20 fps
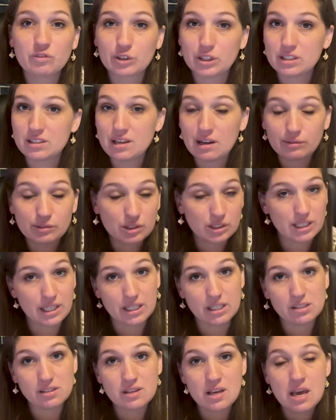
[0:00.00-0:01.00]
for several
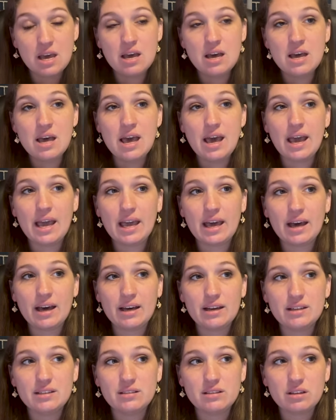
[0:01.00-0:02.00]
years.
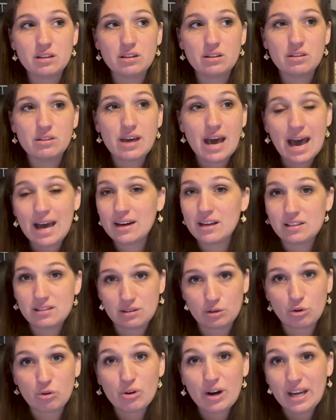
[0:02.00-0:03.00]
And that is
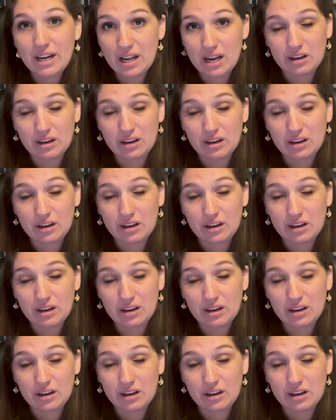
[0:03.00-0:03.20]
a great